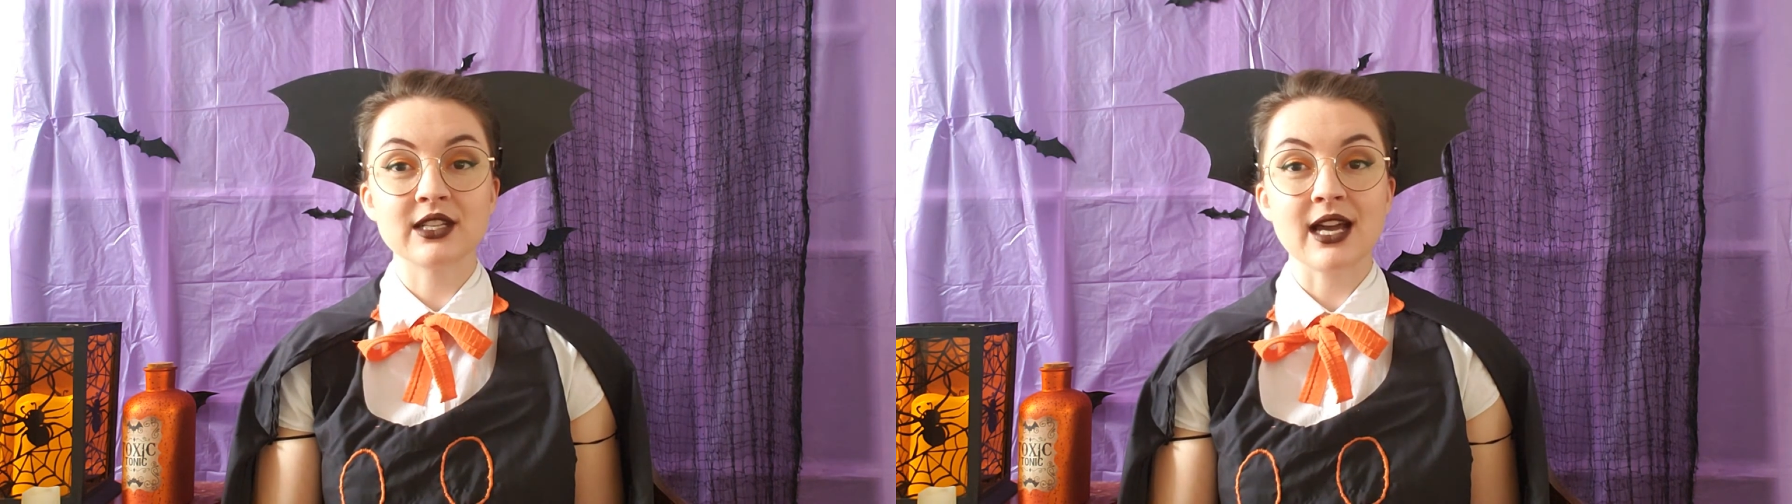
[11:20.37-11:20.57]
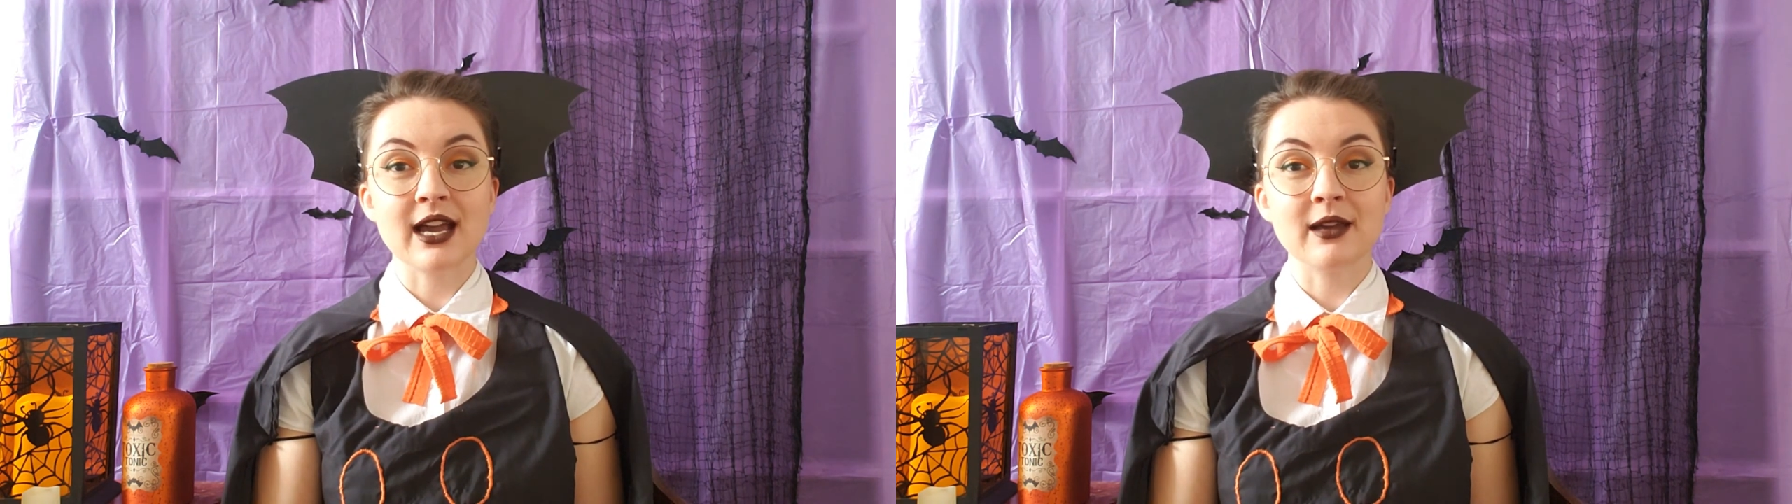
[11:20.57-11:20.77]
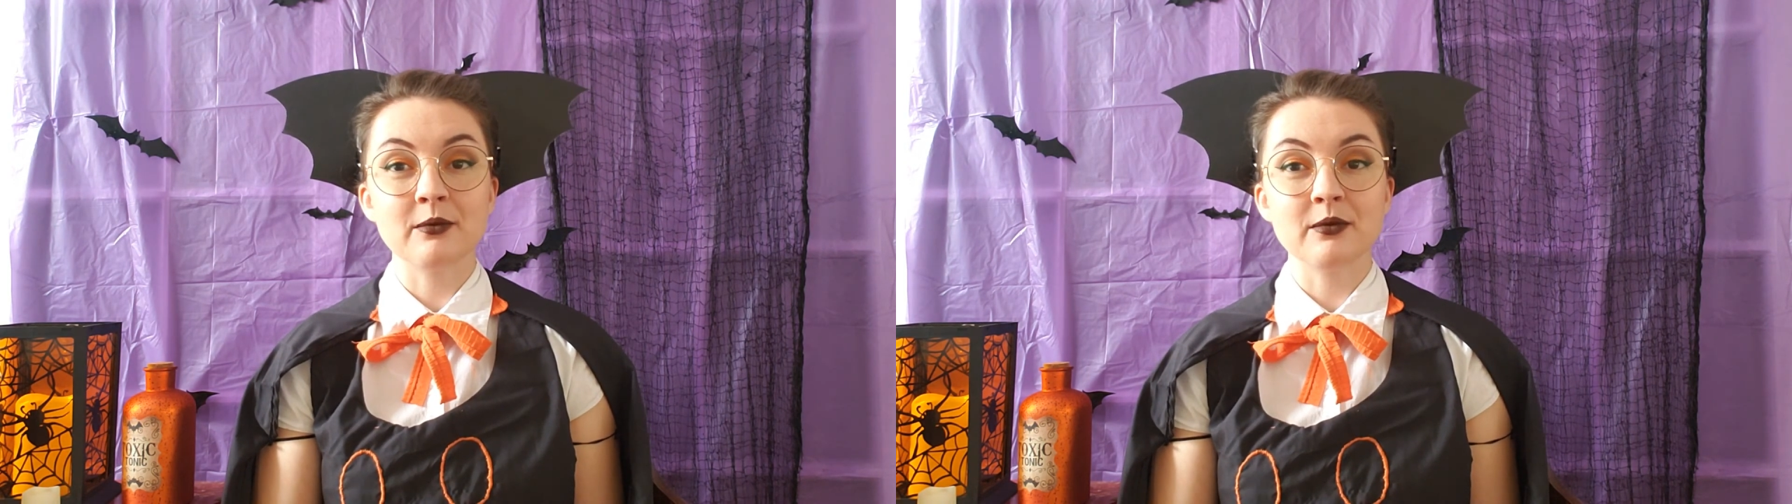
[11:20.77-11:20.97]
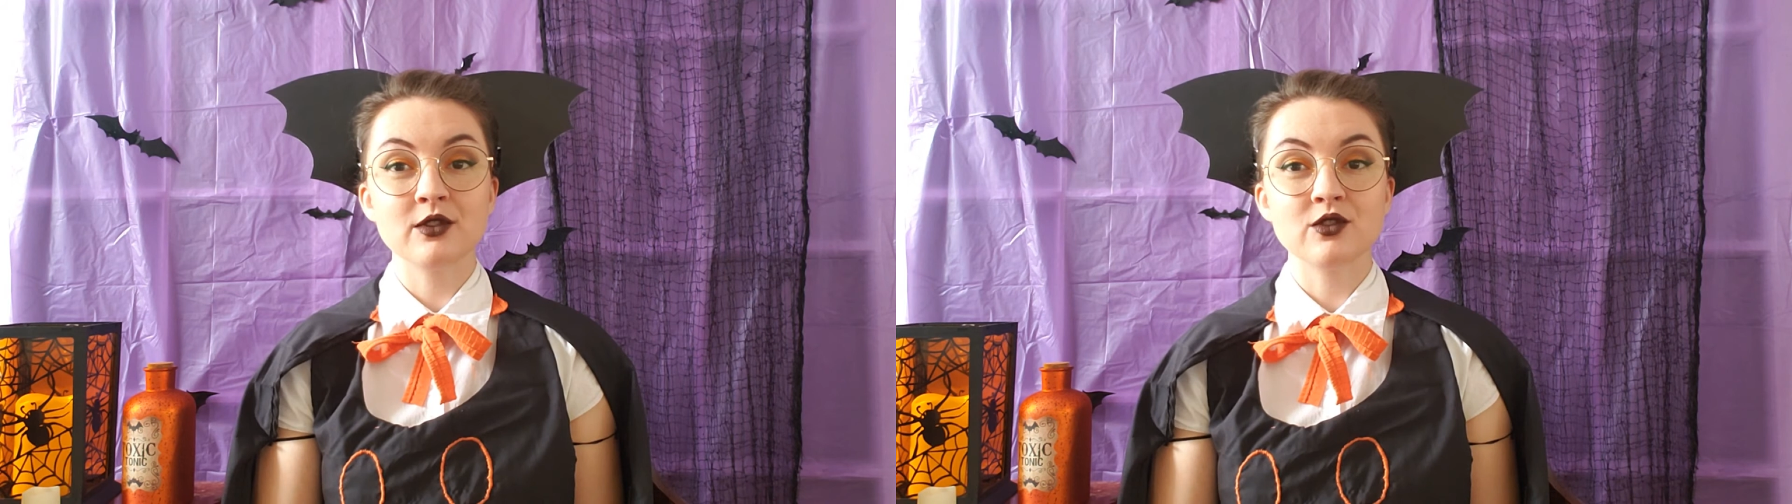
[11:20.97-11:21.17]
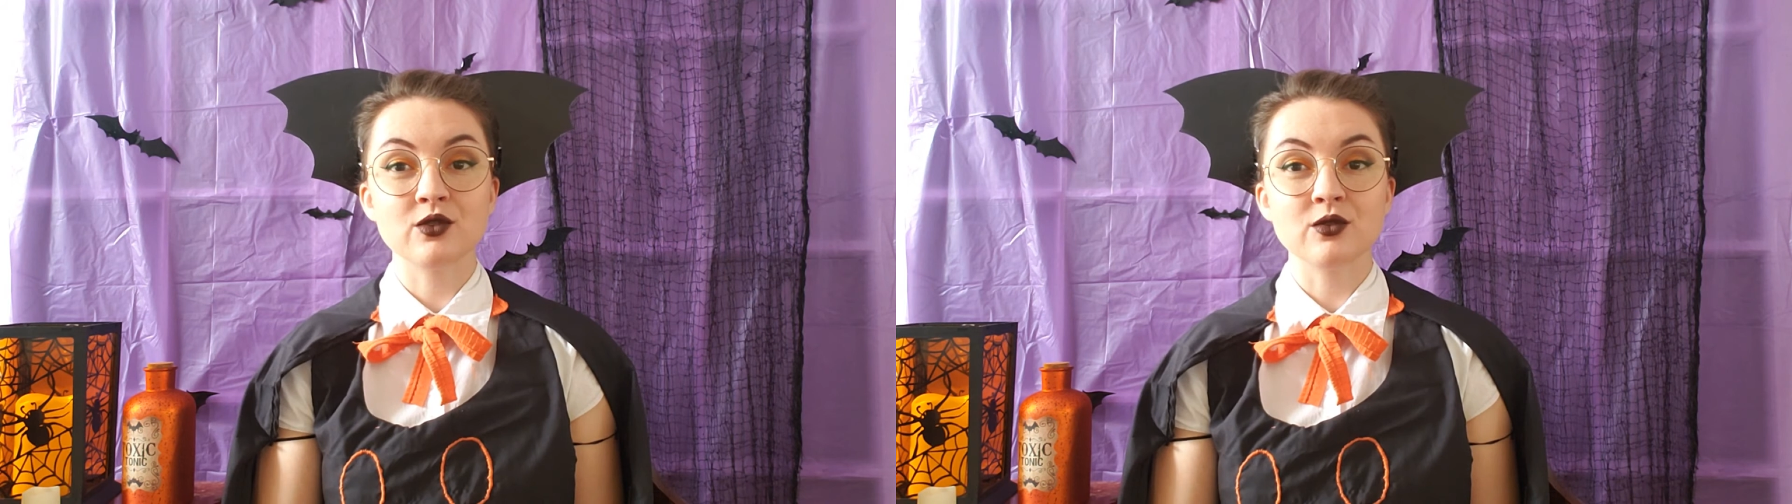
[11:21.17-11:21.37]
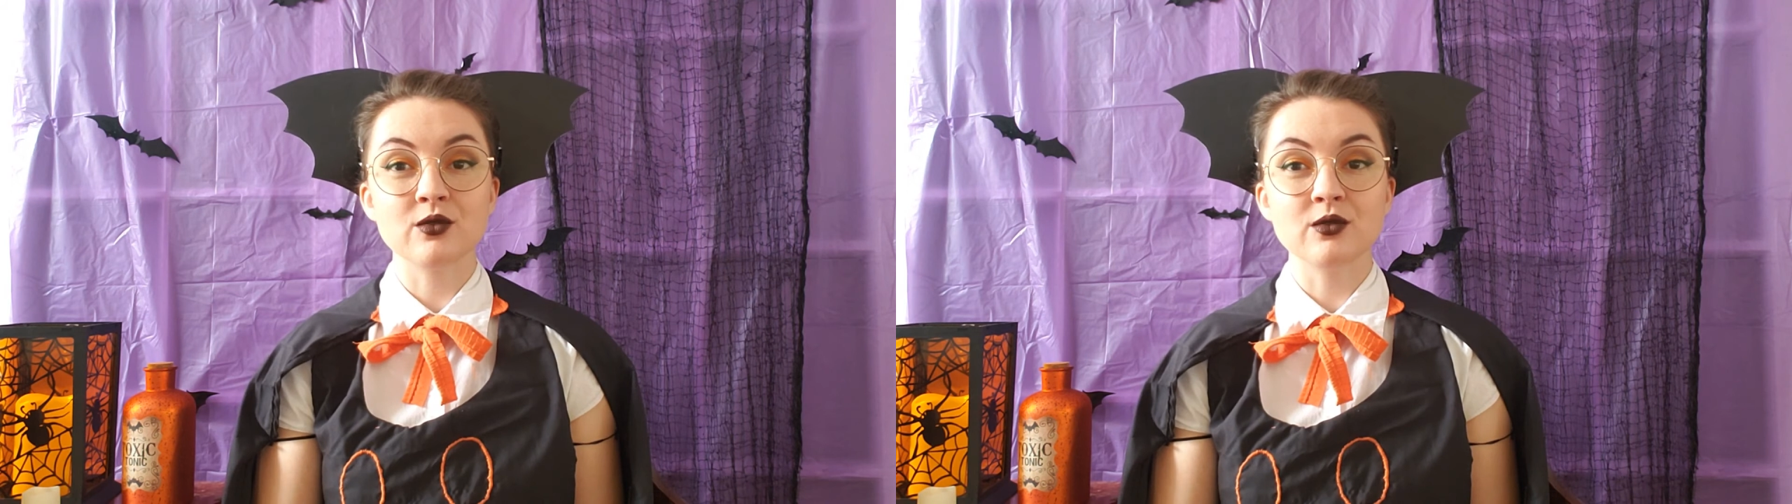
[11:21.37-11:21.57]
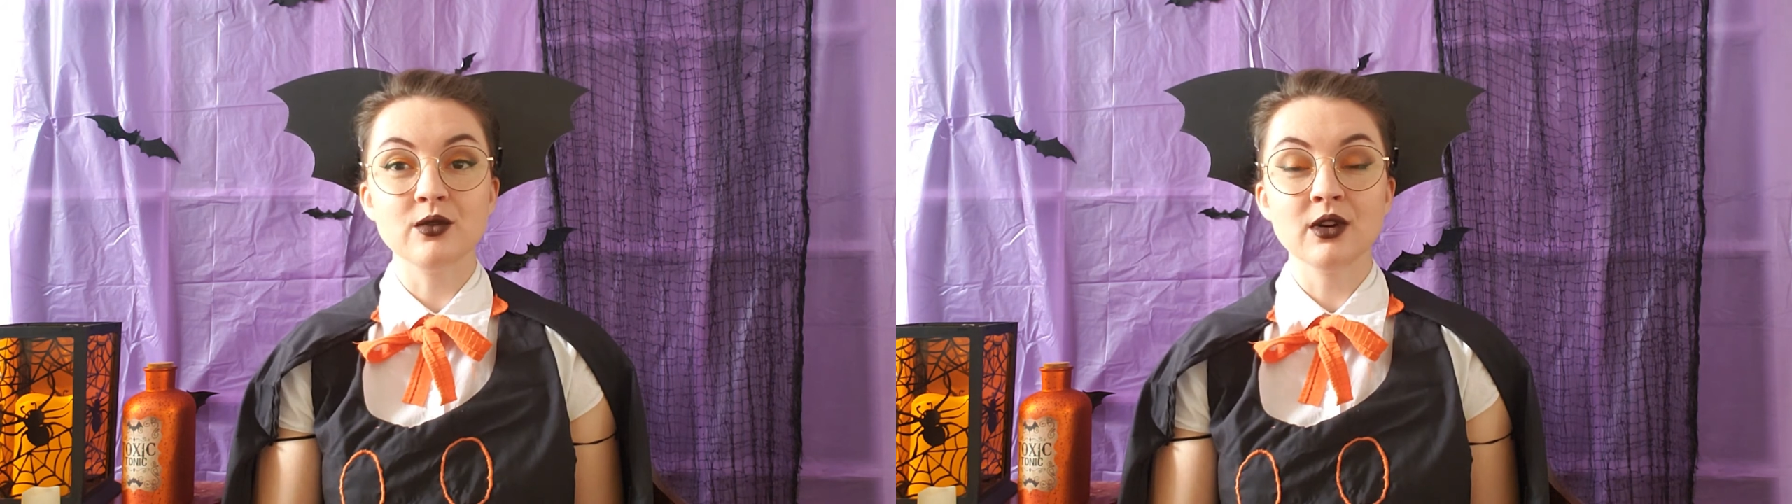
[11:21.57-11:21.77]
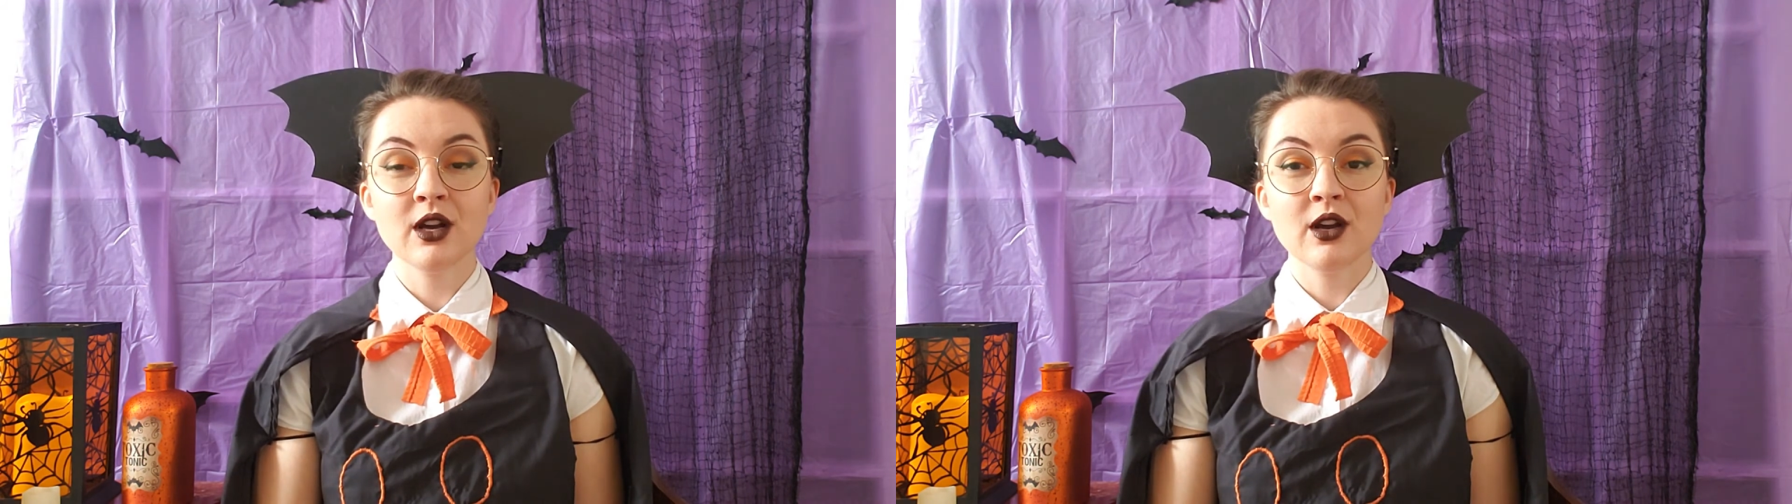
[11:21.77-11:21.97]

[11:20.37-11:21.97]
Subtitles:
time to